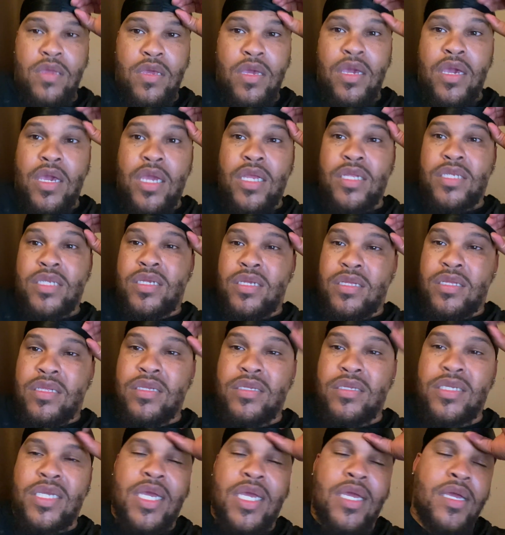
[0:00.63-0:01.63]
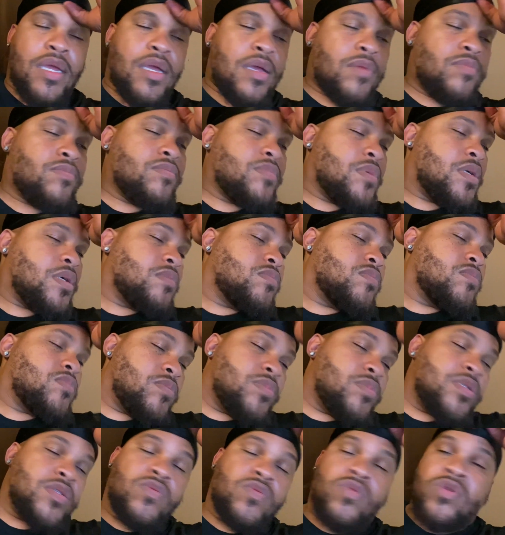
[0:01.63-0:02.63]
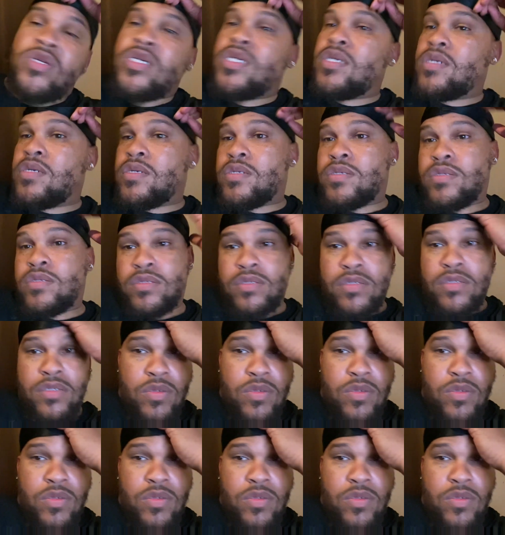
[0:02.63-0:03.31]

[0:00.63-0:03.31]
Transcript: Hey, check this out. I'm I'm gonna be real.